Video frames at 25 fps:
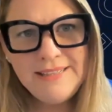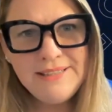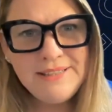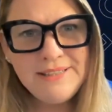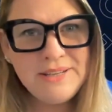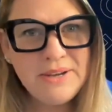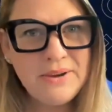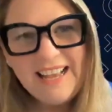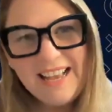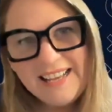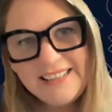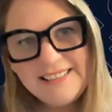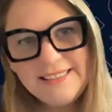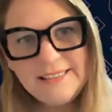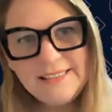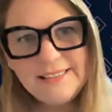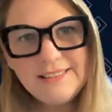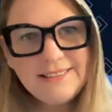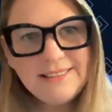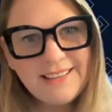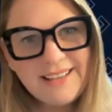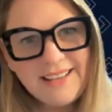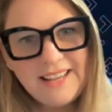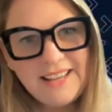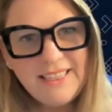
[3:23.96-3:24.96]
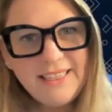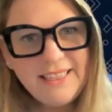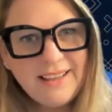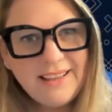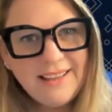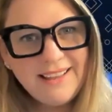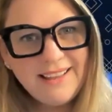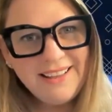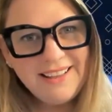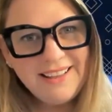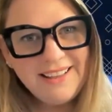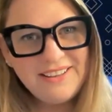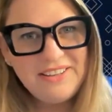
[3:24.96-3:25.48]
And yes, I
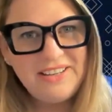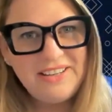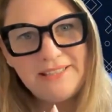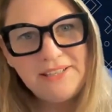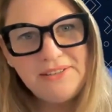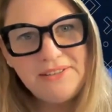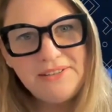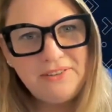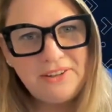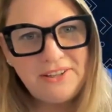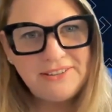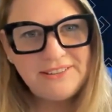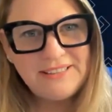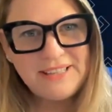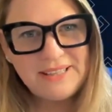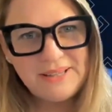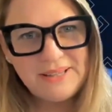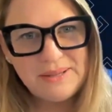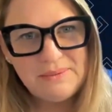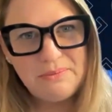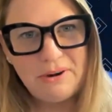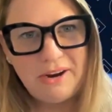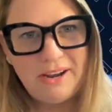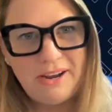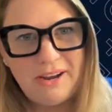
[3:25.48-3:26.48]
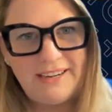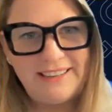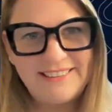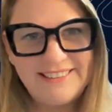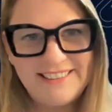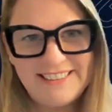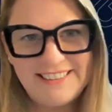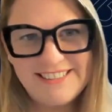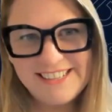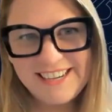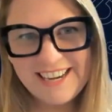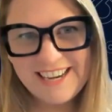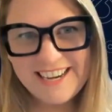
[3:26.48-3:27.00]
think my default on the
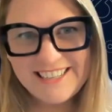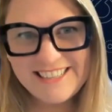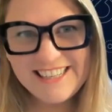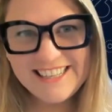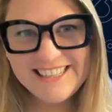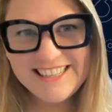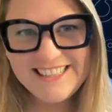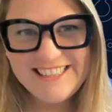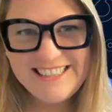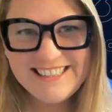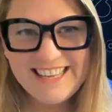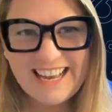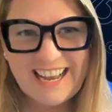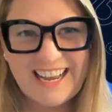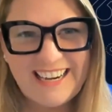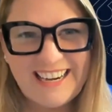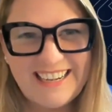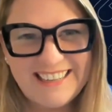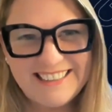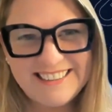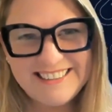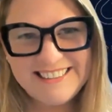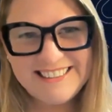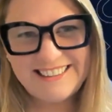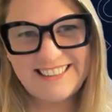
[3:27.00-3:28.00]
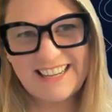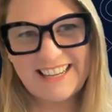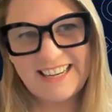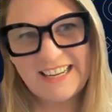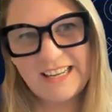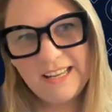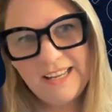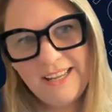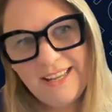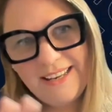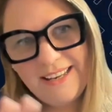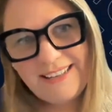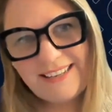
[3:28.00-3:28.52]
product education side is
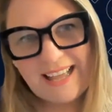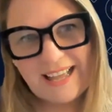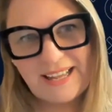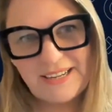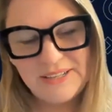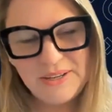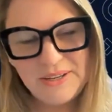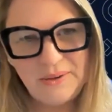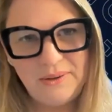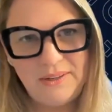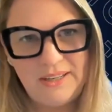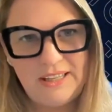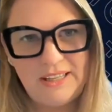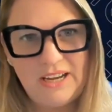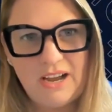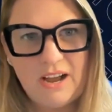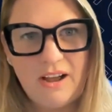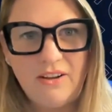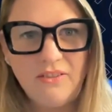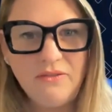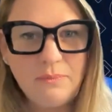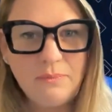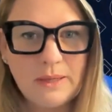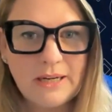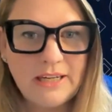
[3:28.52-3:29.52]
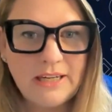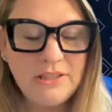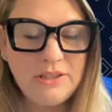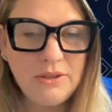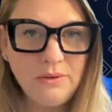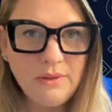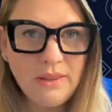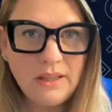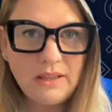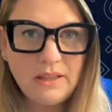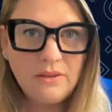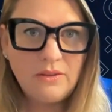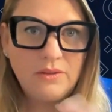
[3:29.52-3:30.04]
like not totally off, but I
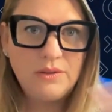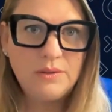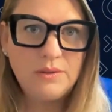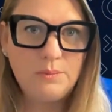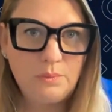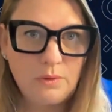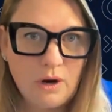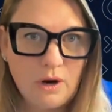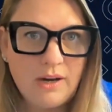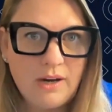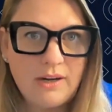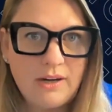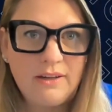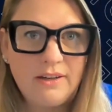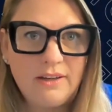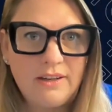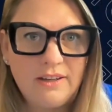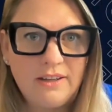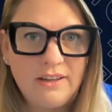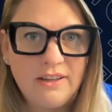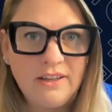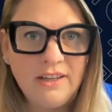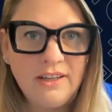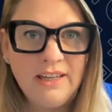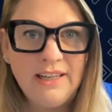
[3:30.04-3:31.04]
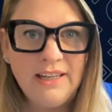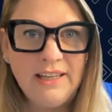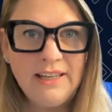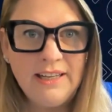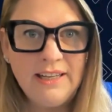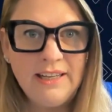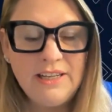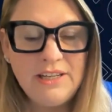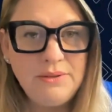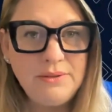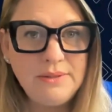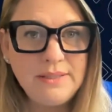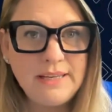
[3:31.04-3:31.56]
do think there's broader
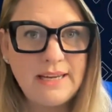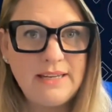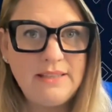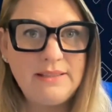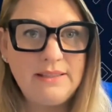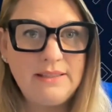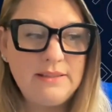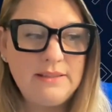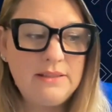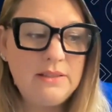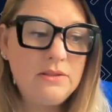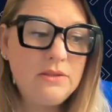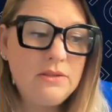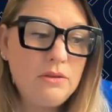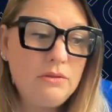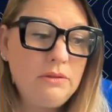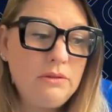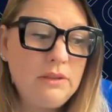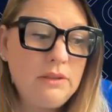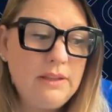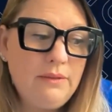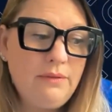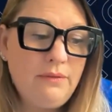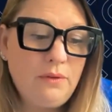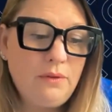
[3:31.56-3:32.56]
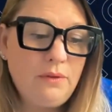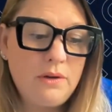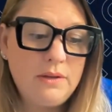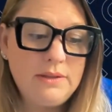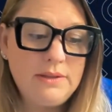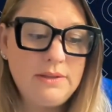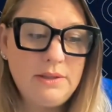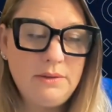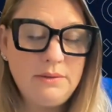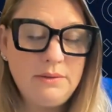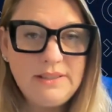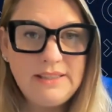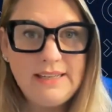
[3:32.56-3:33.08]
use cases. And certainly for
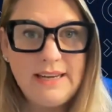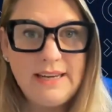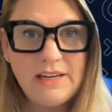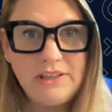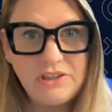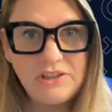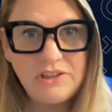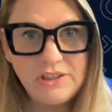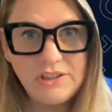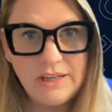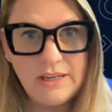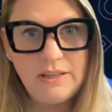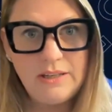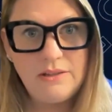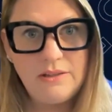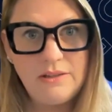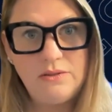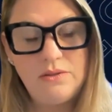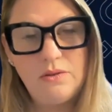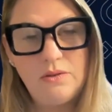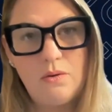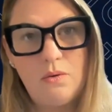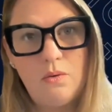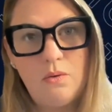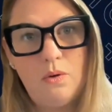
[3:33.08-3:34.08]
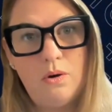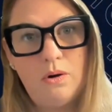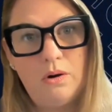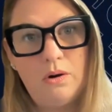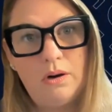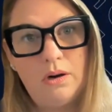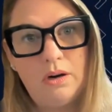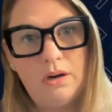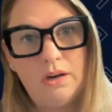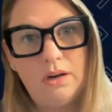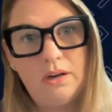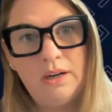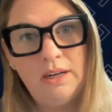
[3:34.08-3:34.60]
associations
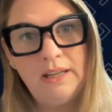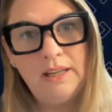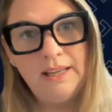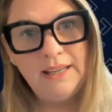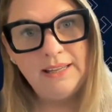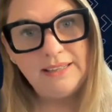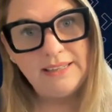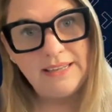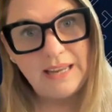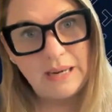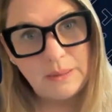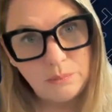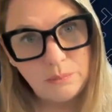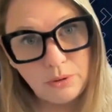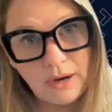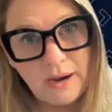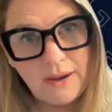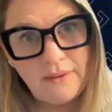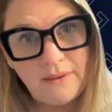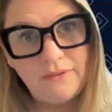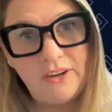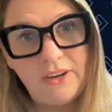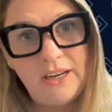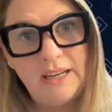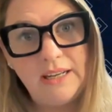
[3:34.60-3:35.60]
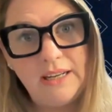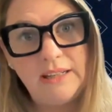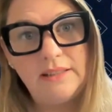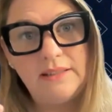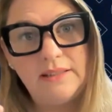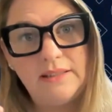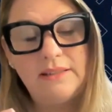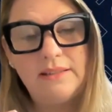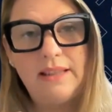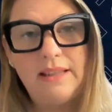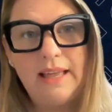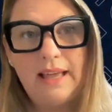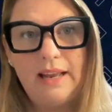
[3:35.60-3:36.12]
or
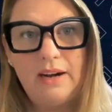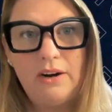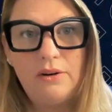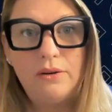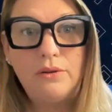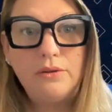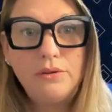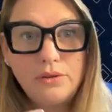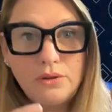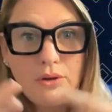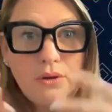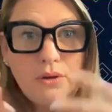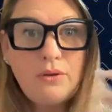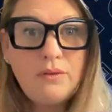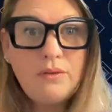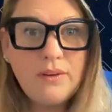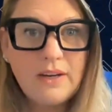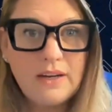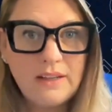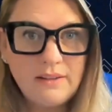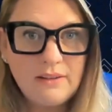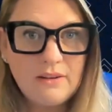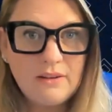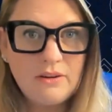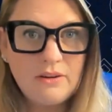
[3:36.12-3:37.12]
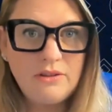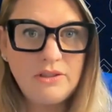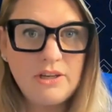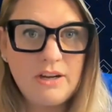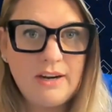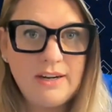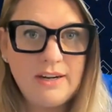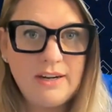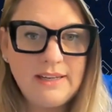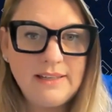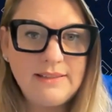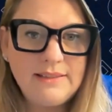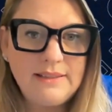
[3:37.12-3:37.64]
nonprofits that are serving large
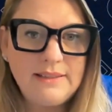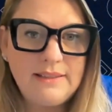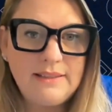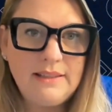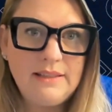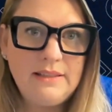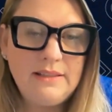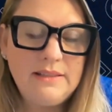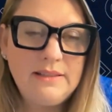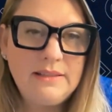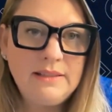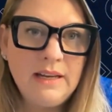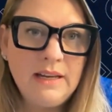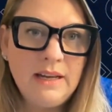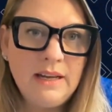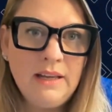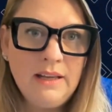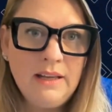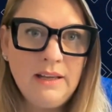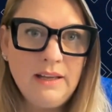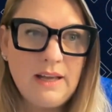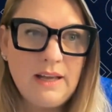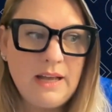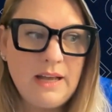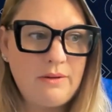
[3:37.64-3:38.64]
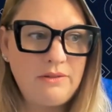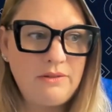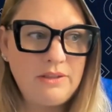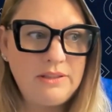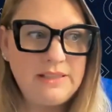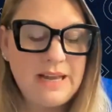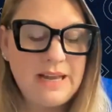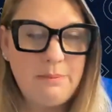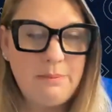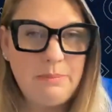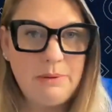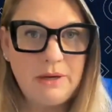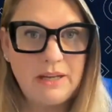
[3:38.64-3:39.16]
audiences around
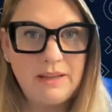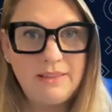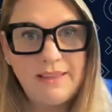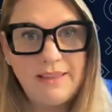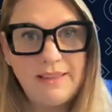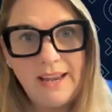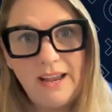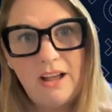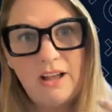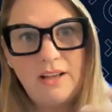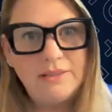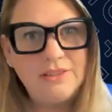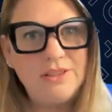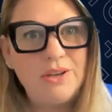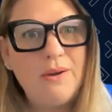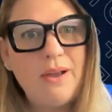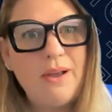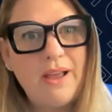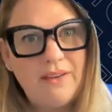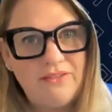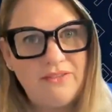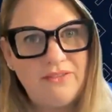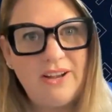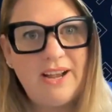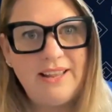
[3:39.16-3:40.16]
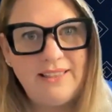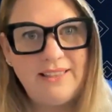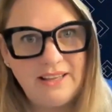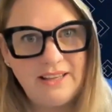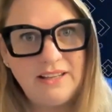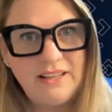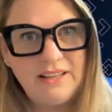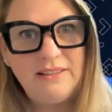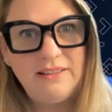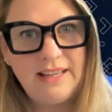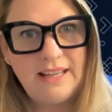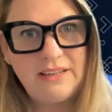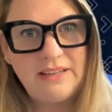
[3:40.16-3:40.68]
a topic, they also have, I
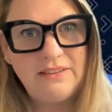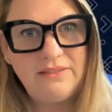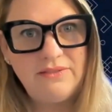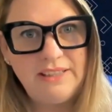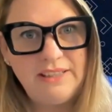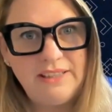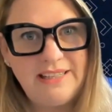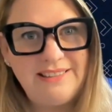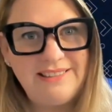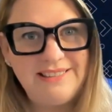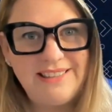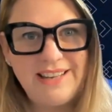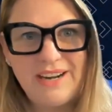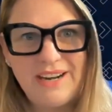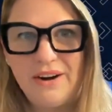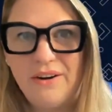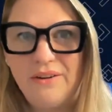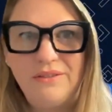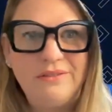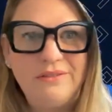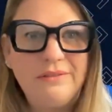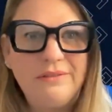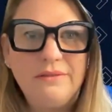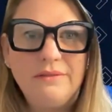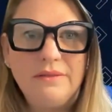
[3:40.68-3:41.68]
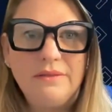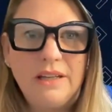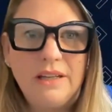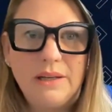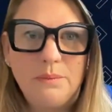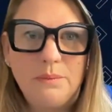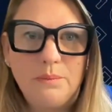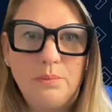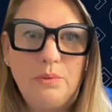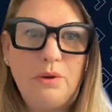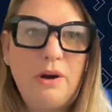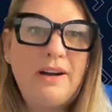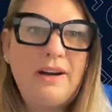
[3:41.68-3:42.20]
think, a lot of needs that aren't
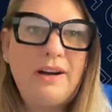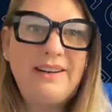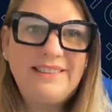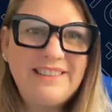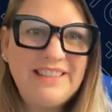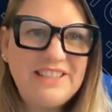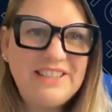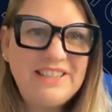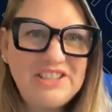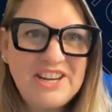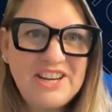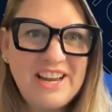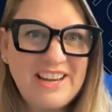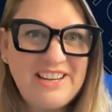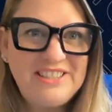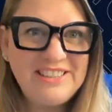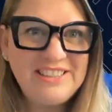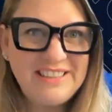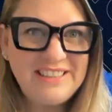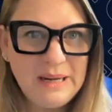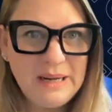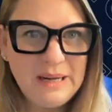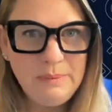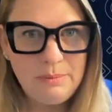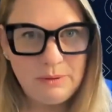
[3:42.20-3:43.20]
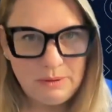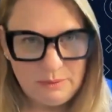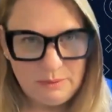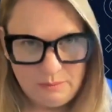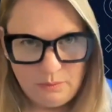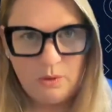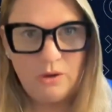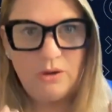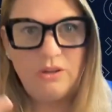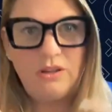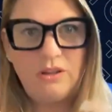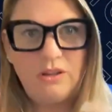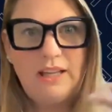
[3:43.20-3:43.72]
like product education-y,
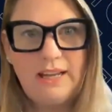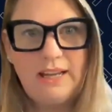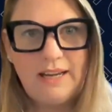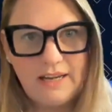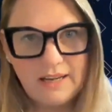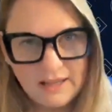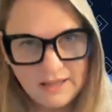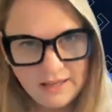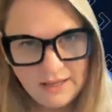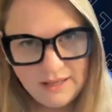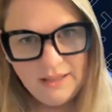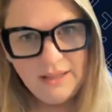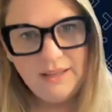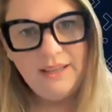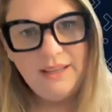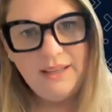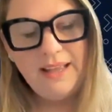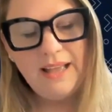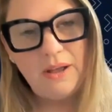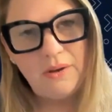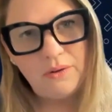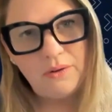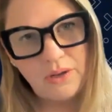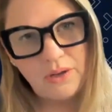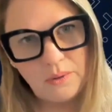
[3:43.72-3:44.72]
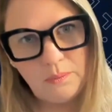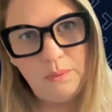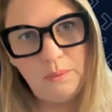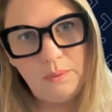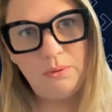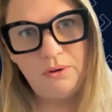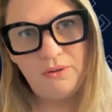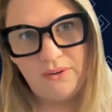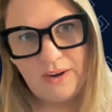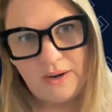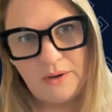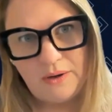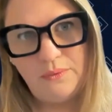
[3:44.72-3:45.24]
but more like how can we
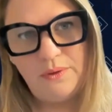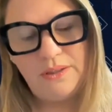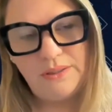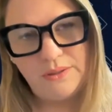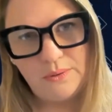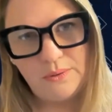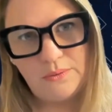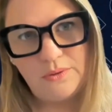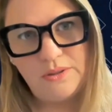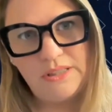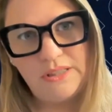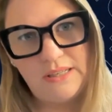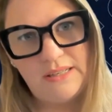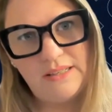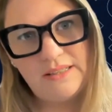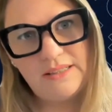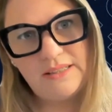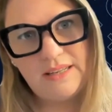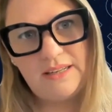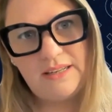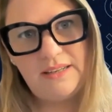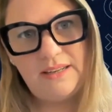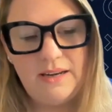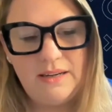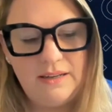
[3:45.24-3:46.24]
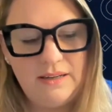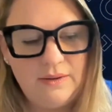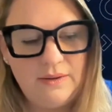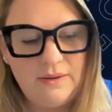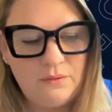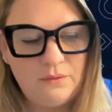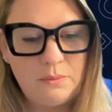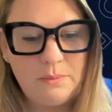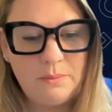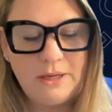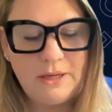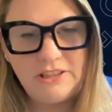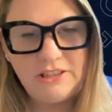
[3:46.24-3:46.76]
provide resources and
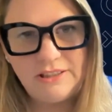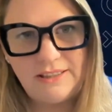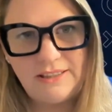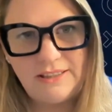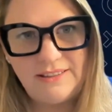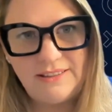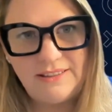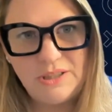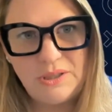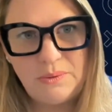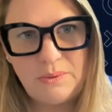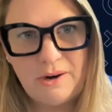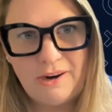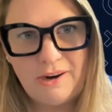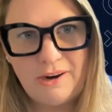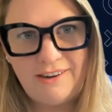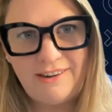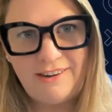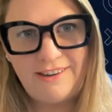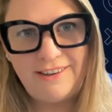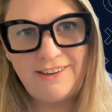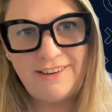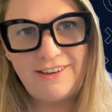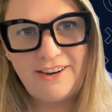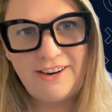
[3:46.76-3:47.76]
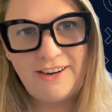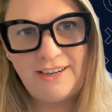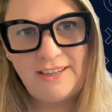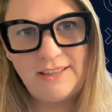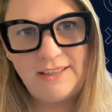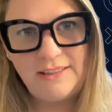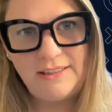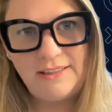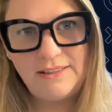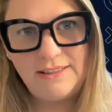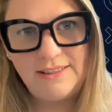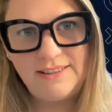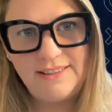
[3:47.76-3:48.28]
information to our
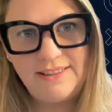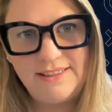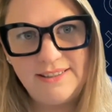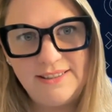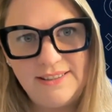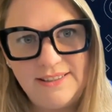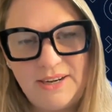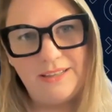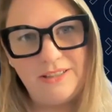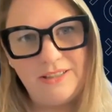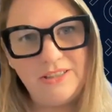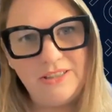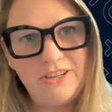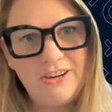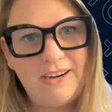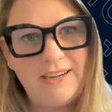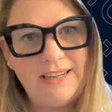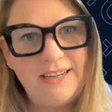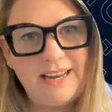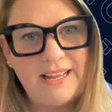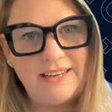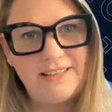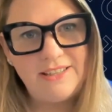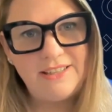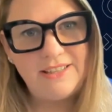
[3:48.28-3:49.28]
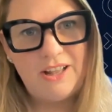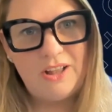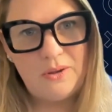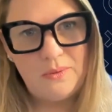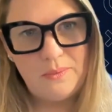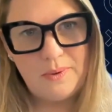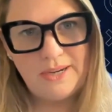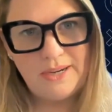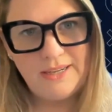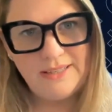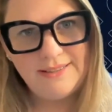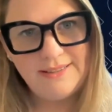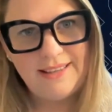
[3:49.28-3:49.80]
audiences? I try not to
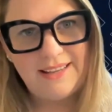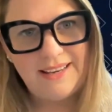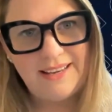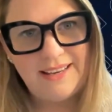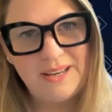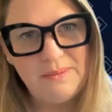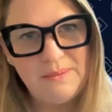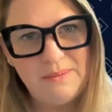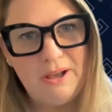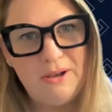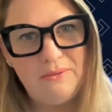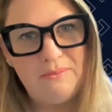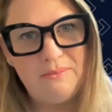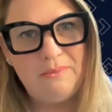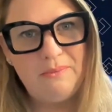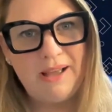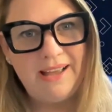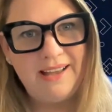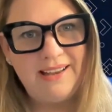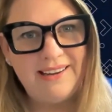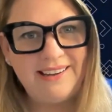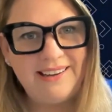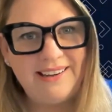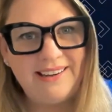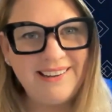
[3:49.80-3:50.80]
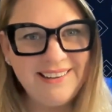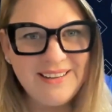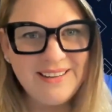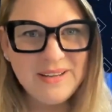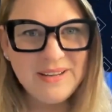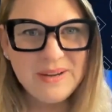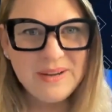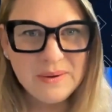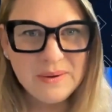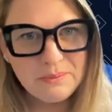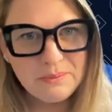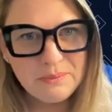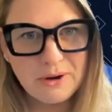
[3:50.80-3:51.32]
always think about my
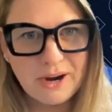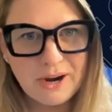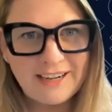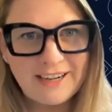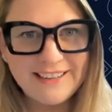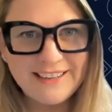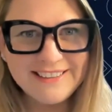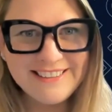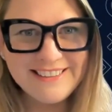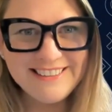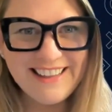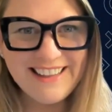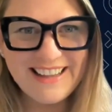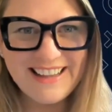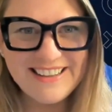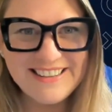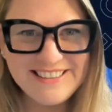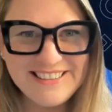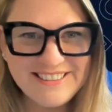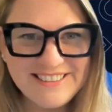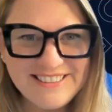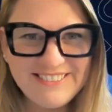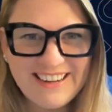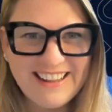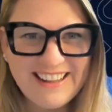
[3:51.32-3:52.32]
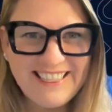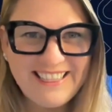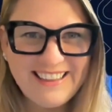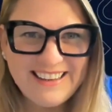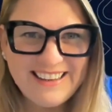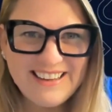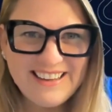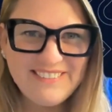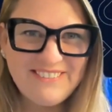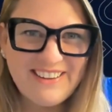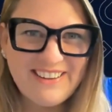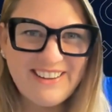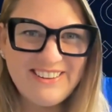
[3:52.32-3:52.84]
product lens when I
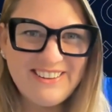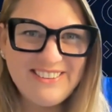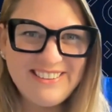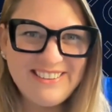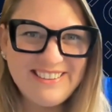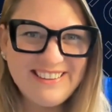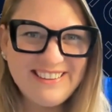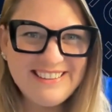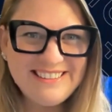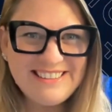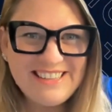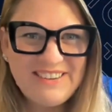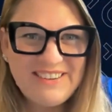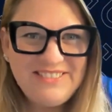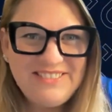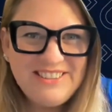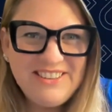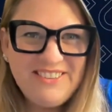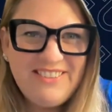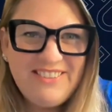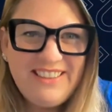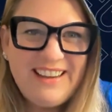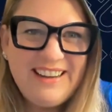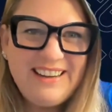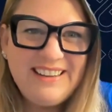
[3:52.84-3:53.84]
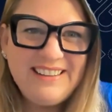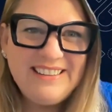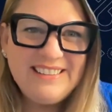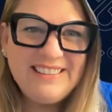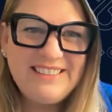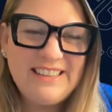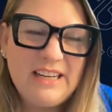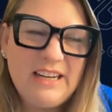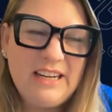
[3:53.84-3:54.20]
think about these types of things.